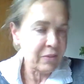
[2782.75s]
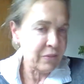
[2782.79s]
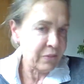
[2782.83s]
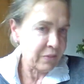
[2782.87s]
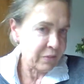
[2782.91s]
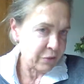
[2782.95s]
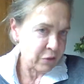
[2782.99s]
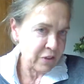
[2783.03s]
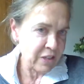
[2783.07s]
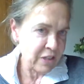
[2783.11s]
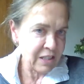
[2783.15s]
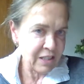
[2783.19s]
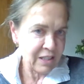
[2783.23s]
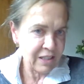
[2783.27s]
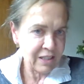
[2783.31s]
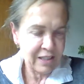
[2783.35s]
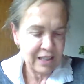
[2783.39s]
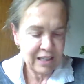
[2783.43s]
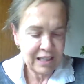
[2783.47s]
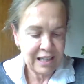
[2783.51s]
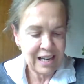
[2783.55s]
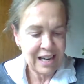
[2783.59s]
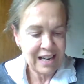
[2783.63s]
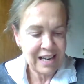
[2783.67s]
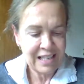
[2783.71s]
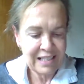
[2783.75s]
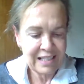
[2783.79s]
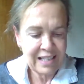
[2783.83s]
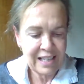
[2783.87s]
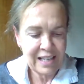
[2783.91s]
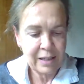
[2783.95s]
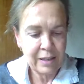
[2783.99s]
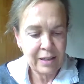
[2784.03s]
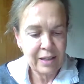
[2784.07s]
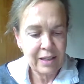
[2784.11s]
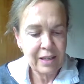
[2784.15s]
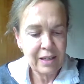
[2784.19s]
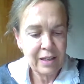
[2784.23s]
for instance, the
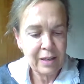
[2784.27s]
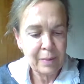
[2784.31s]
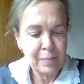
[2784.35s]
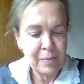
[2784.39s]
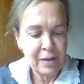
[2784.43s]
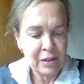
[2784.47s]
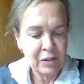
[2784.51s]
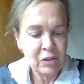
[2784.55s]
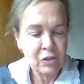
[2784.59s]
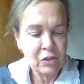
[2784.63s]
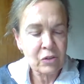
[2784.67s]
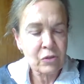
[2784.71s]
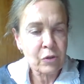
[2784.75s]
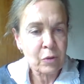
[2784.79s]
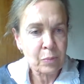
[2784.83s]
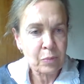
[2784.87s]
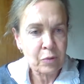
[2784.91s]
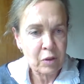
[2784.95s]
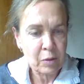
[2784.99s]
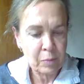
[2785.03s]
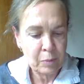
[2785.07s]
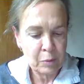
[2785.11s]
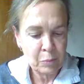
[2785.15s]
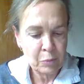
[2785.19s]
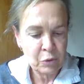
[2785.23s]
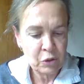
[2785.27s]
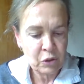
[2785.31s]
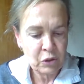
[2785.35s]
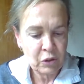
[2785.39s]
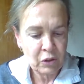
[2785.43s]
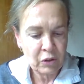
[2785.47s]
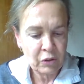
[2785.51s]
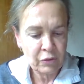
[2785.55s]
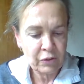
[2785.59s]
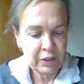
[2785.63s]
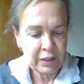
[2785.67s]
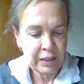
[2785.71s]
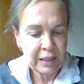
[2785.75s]
Kaizen methods for problem
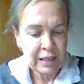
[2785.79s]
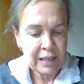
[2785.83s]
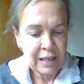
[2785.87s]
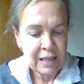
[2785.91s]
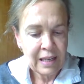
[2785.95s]
solving.